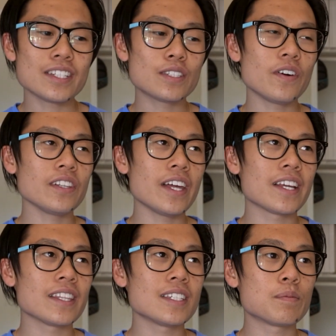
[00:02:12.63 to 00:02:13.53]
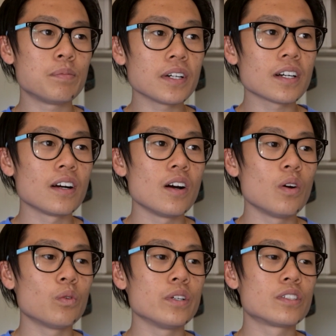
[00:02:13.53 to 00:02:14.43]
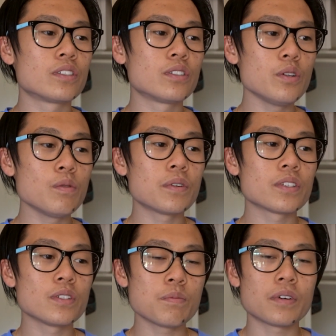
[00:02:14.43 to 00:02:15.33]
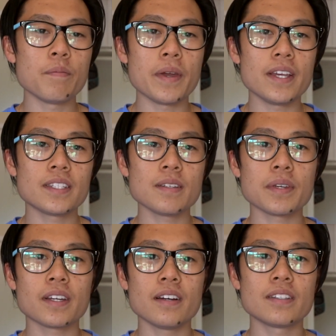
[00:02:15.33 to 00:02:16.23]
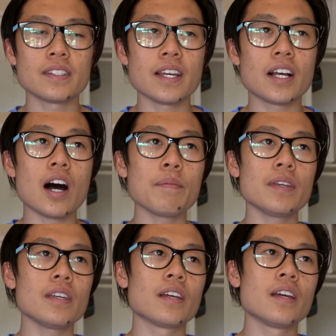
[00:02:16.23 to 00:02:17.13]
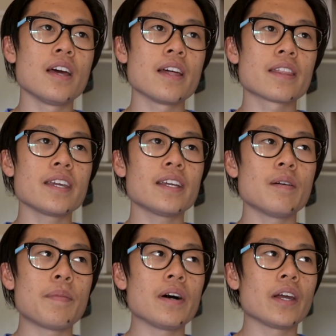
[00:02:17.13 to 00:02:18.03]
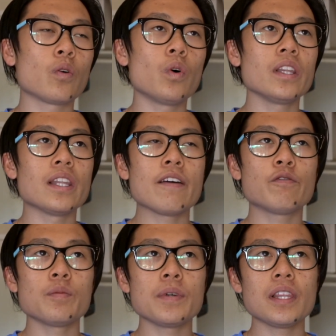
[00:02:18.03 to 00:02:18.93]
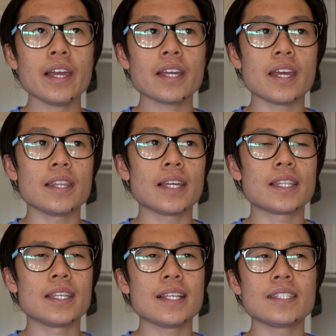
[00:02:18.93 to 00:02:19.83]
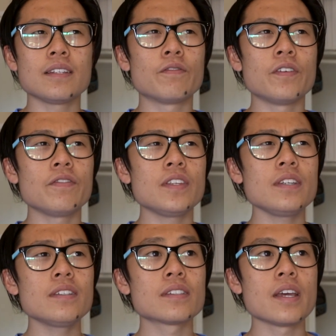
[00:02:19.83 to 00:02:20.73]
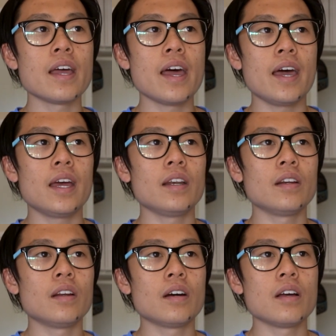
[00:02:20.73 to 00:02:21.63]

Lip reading: felt like this book was super amazing because it got me thinking about like what life would be like in like the 1950s, and